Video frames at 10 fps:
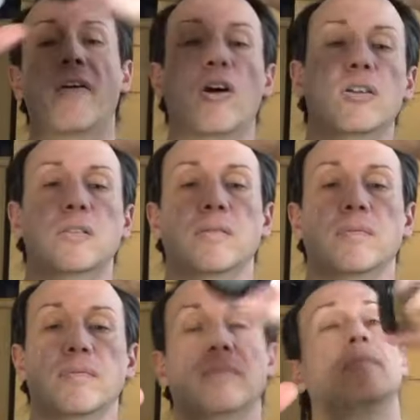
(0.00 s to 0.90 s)

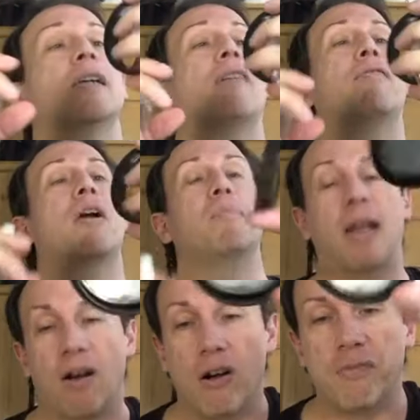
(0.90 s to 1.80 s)
Mehron,
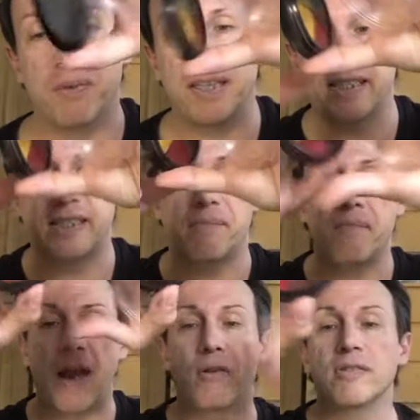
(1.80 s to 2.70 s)
I've rubbed that off, but this
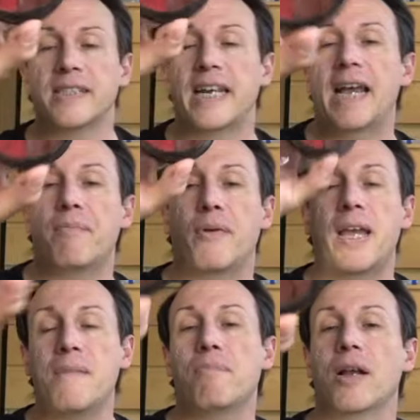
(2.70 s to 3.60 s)
is the Mehron
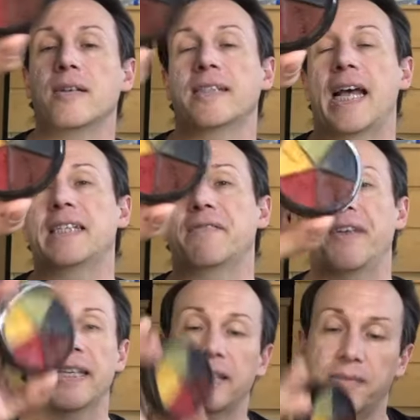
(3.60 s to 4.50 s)
Celebre plus
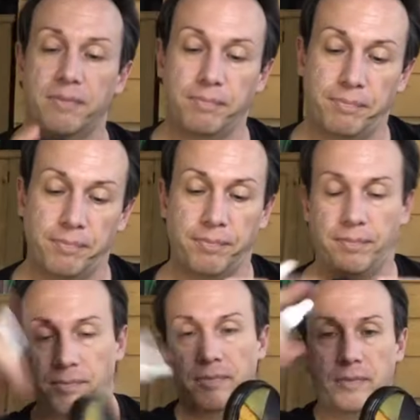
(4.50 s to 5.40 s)
SFX
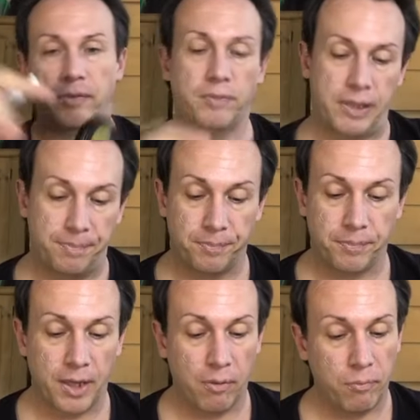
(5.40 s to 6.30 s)

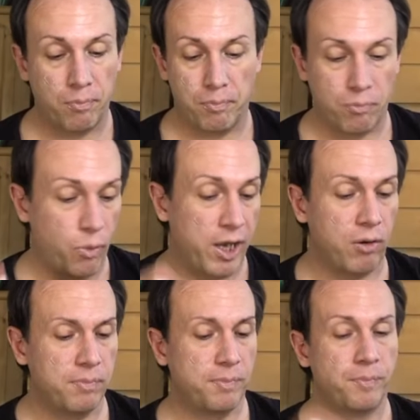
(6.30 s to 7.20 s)
um,
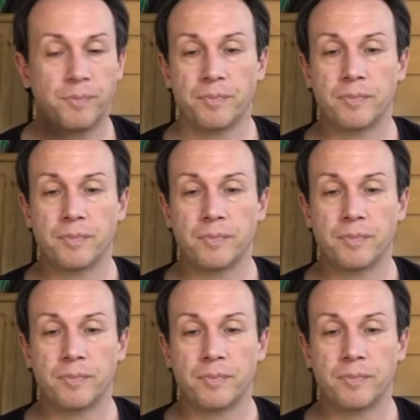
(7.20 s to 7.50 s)
wheel.